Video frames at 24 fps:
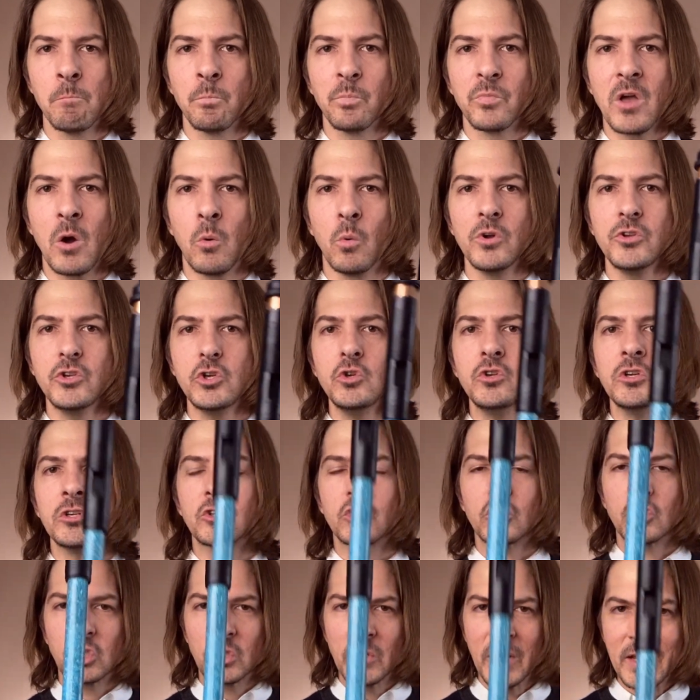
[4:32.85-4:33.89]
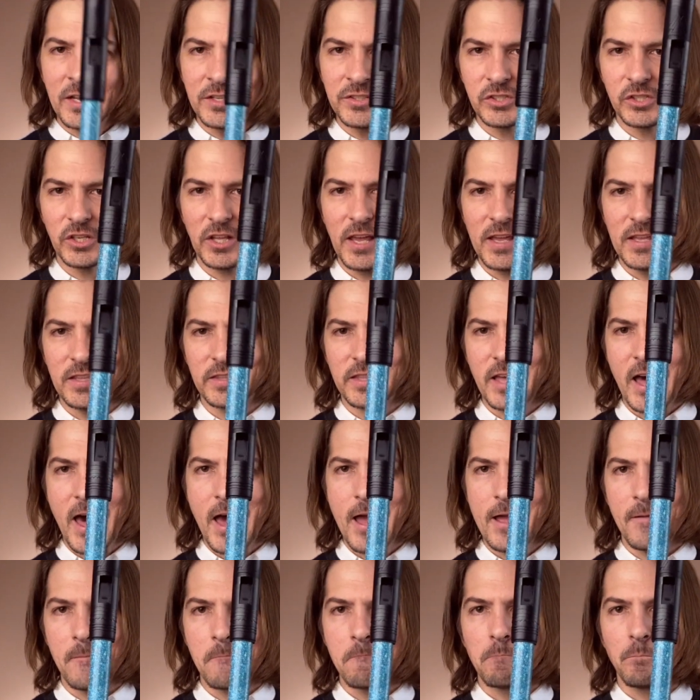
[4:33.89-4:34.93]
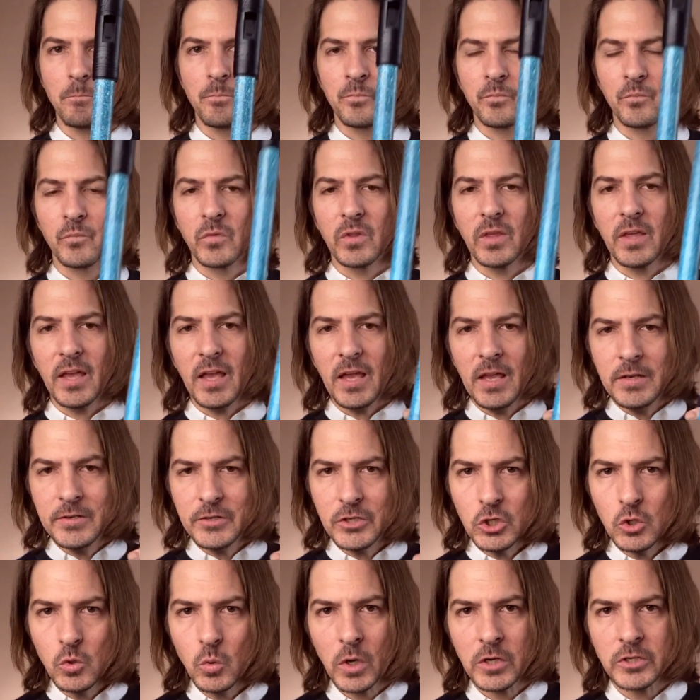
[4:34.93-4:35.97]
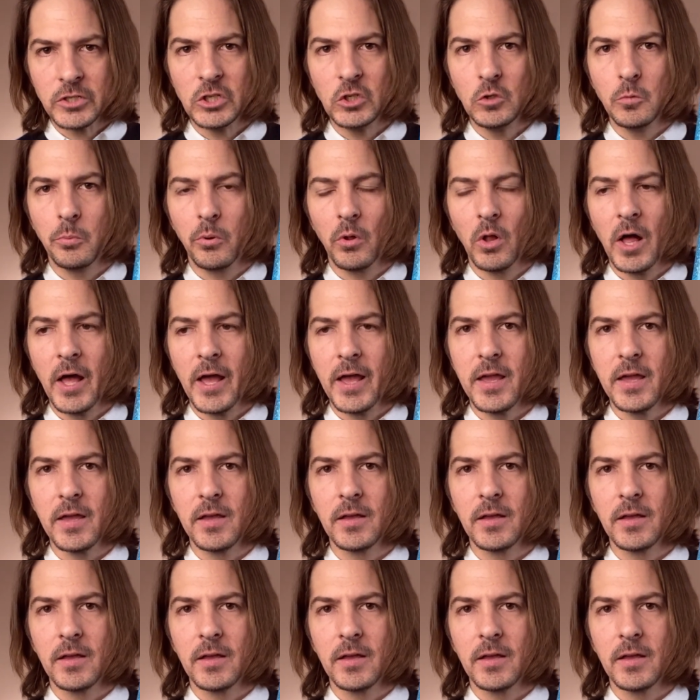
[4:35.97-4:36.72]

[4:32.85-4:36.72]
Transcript: I want you to translate that into what you play.